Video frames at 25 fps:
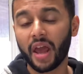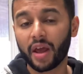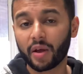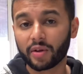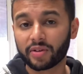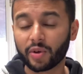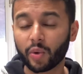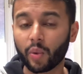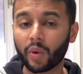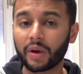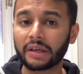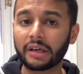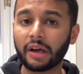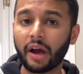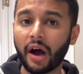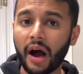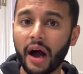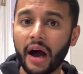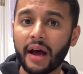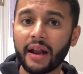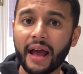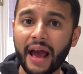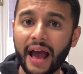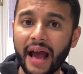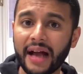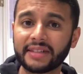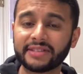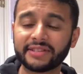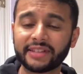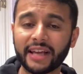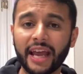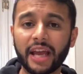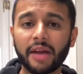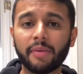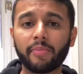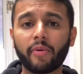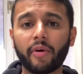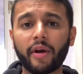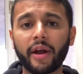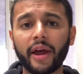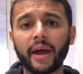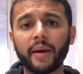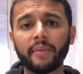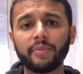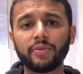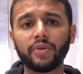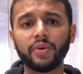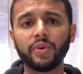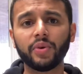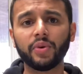See, when God asked
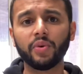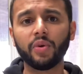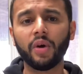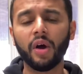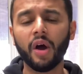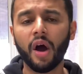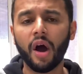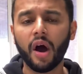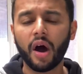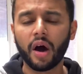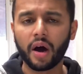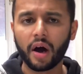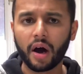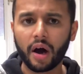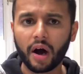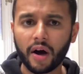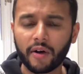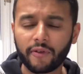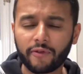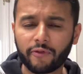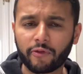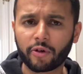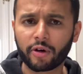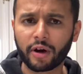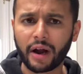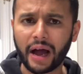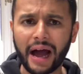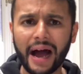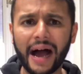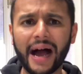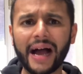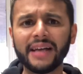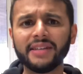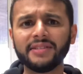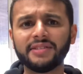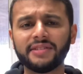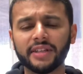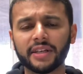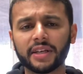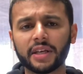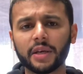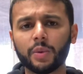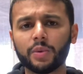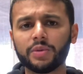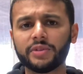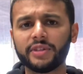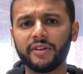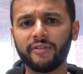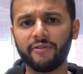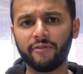Abraham to off uh, for Isaac, it
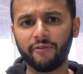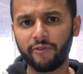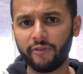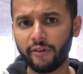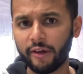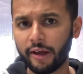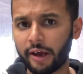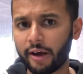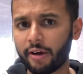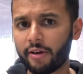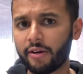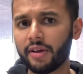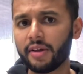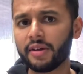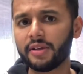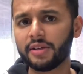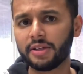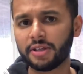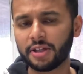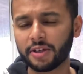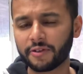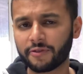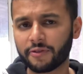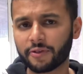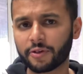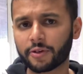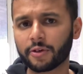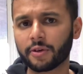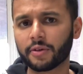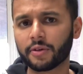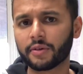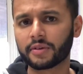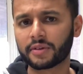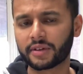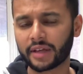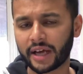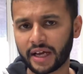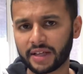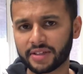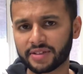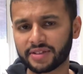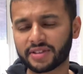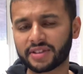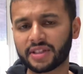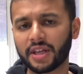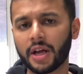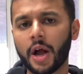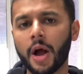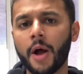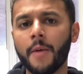was a very difficult
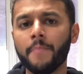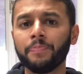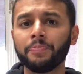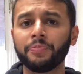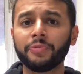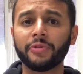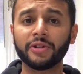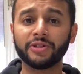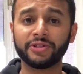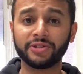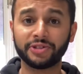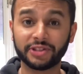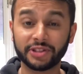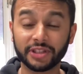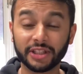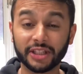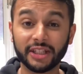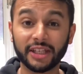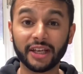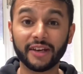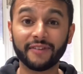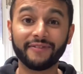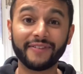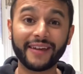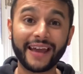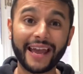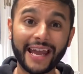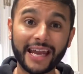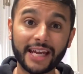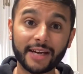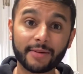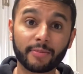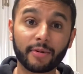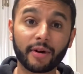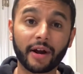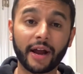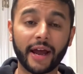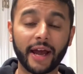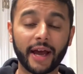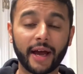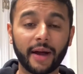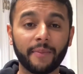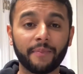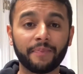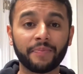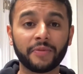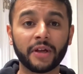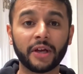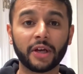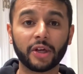test to see if
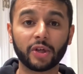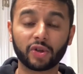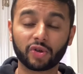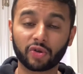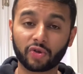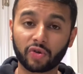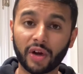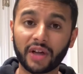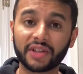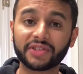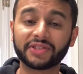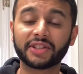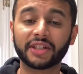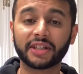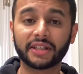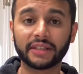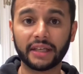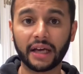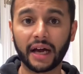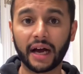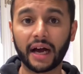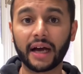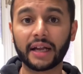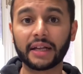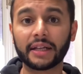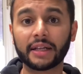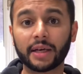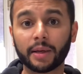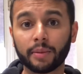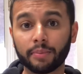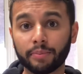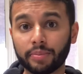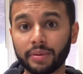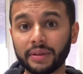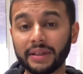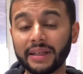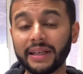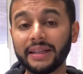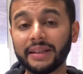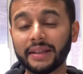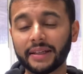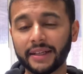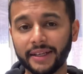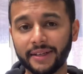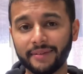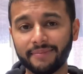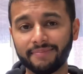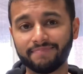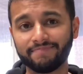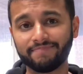Abraham trusted God
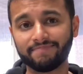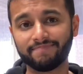completely.